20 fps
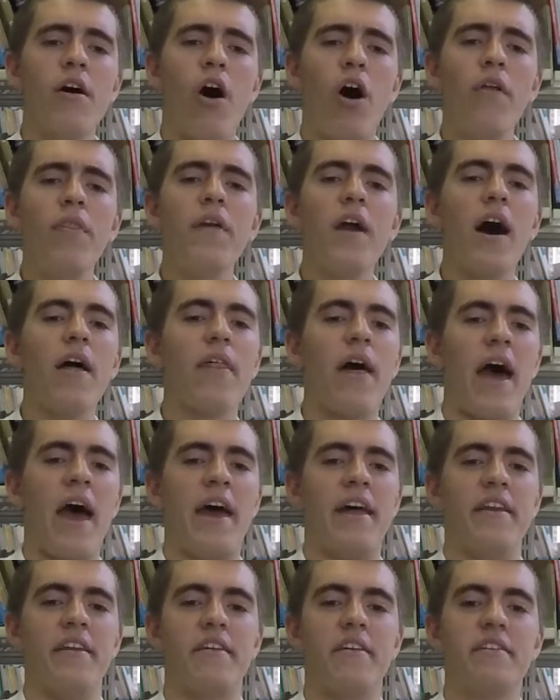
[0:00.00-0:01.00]
On the other
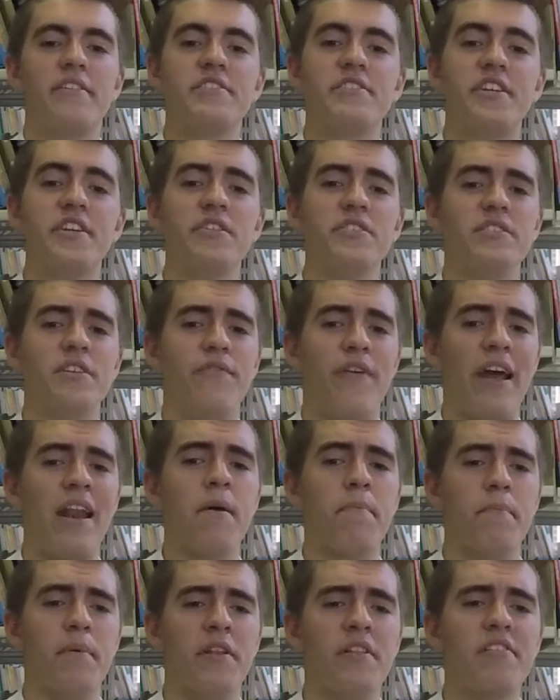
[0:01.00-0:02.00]
hand, skills
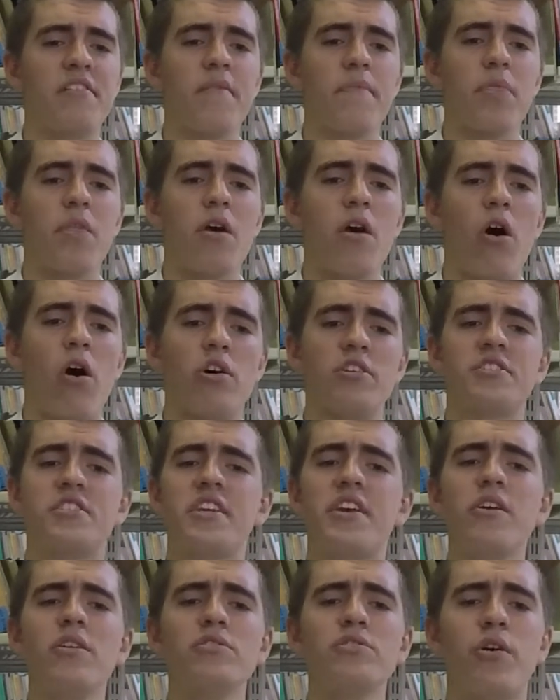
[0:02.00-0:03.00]
development are
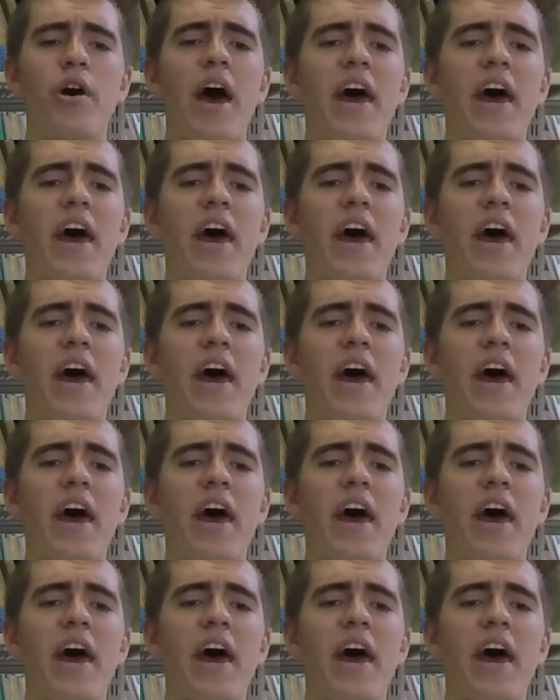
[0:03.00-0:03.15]
skills or